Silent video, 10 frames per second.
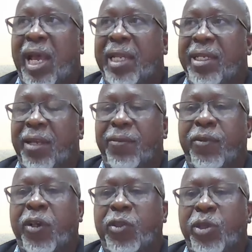And
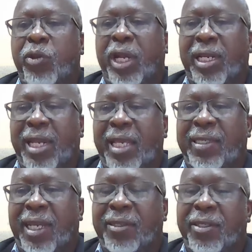of course, we
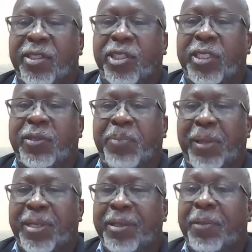recognize that
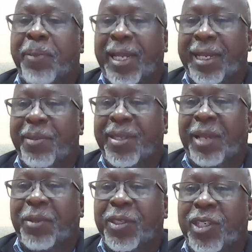the
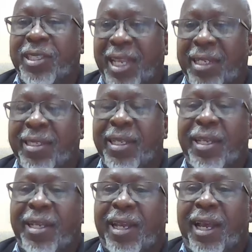pandemic that we just held,
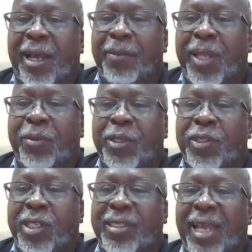that
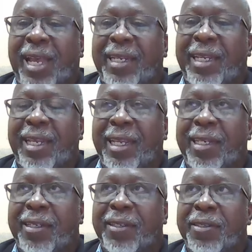was just had
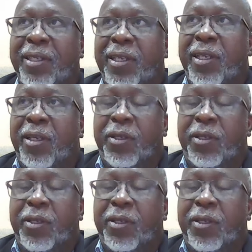in,